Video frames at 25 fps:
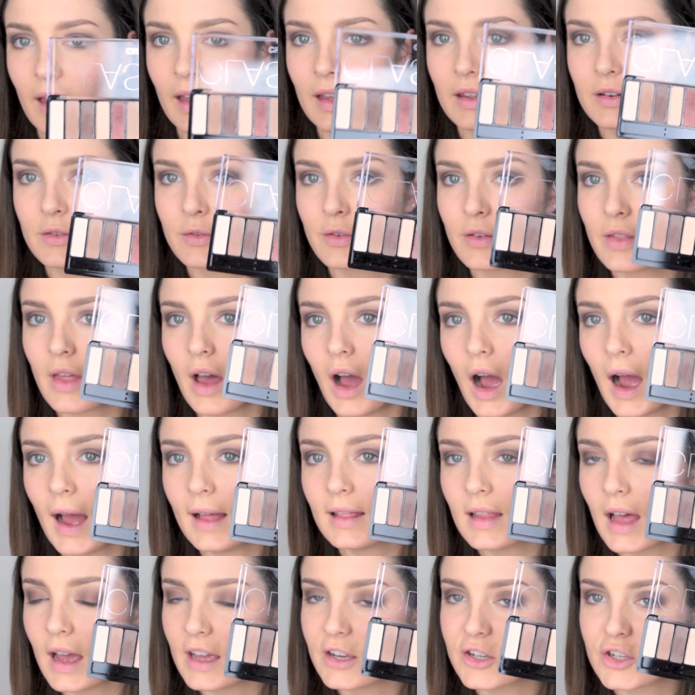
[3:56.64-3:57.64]
And for the
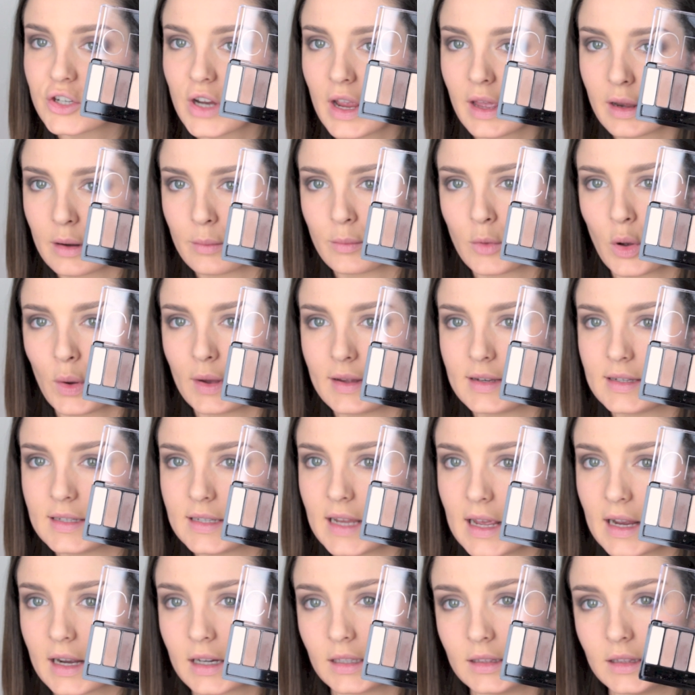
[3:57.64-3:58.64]
highlight shade, I'm going to
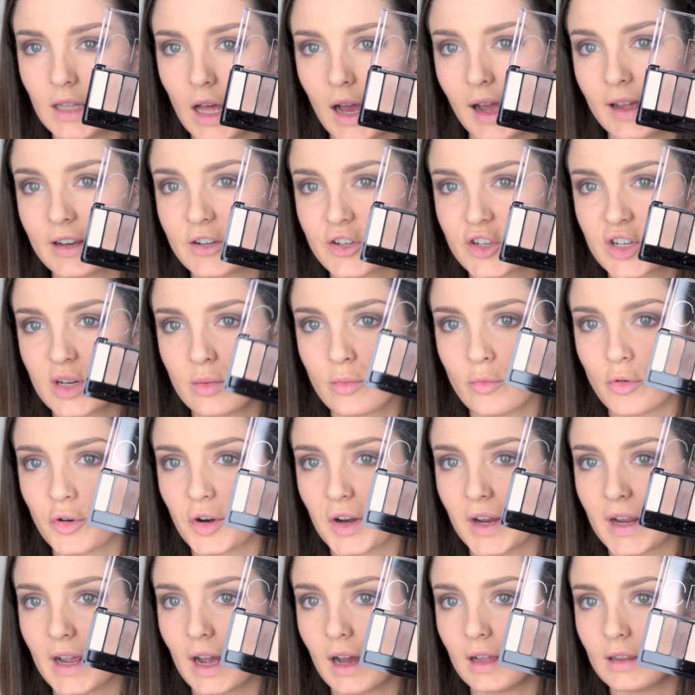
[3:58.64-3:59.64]
take a light
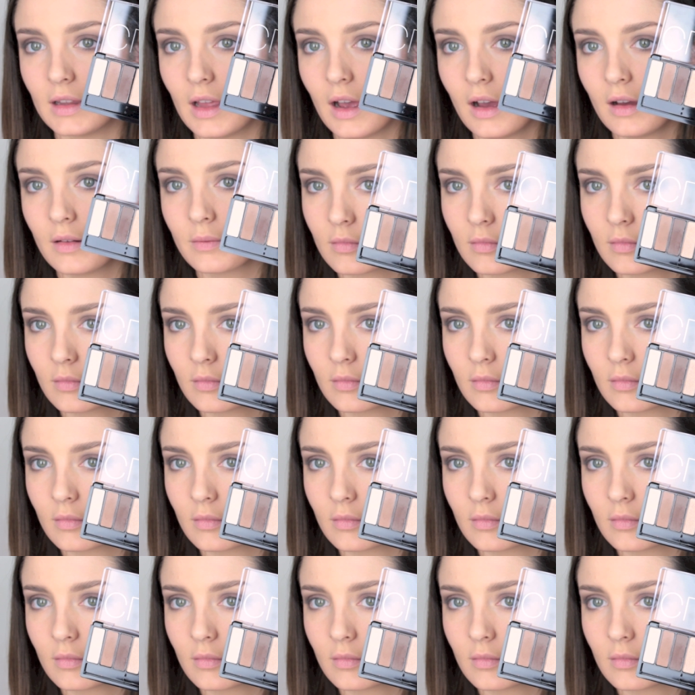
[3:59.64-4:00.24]
shimmery colour